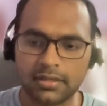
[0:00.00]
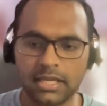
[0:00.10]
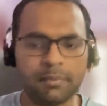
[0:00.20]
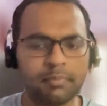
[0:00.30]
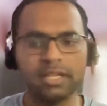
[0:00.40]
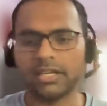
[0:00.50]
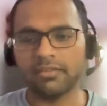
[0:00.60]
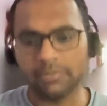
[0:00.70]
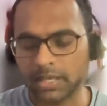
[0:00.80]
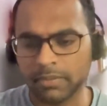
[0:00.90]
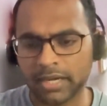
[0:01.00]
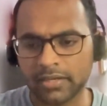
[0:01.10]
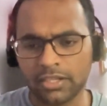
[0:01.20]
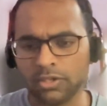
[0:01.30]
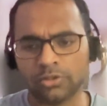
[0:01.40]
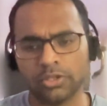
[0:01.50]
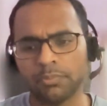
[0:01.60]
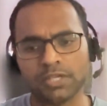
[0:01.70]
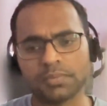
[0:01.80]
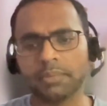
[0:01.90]
He might, you know, the
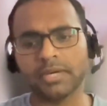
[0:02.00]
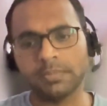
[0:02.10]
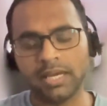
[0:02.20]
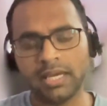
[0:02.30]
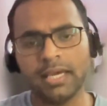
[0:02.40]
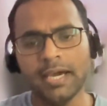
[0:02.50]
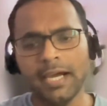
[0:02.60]
prospect might be